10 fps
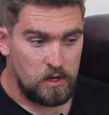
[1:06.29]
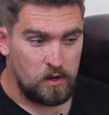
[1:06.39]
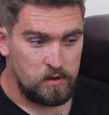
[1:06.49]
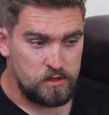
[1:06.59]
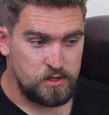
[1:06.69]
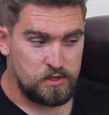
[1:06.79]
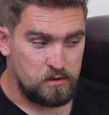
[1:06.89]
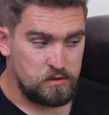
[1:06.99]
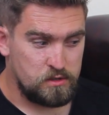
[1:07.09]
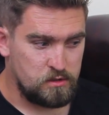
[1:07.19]
I was just
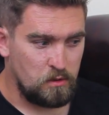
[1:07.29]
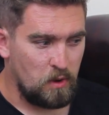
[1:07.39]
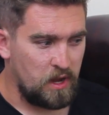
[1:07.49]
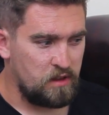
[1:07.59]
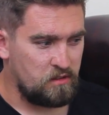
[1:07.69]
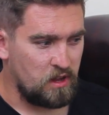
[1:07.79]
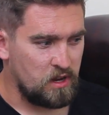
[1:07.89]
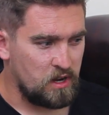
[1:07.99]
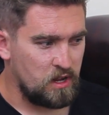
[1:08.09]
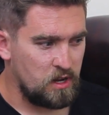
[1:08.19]
stood
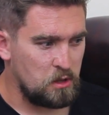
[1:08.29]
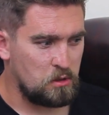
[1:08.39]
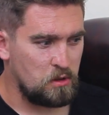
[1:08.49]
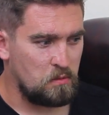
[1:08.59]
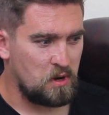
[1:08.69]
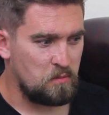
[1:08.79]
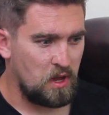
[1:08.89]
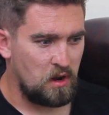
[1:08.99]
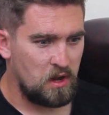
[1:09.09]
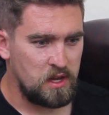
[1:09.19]
waiting, and it literally went a
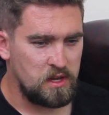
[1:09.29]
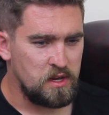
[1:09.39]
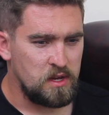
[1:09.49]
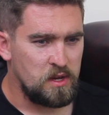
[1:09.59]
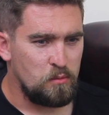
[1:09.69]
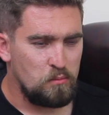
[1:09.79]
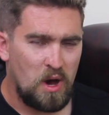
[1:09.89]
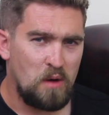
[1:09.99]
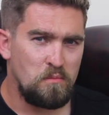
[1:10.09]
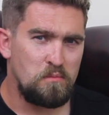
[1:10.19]
bit like,
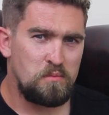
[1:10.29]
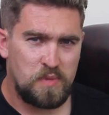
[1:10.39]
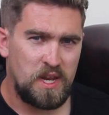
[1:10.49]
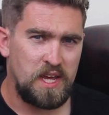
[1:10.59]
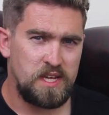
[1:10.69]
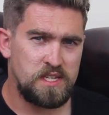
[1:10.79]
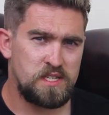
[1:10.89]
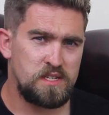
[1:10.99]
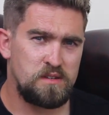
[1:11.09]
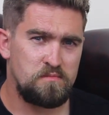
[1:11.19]
"Mum,
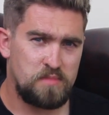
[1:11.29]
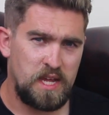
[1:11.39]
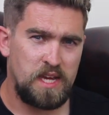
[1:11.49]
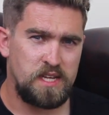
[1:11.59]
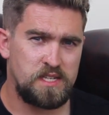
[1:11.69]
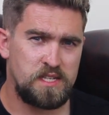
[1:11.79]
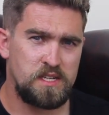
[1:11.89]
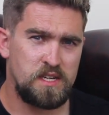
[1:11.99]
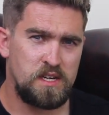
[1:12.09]
please, please,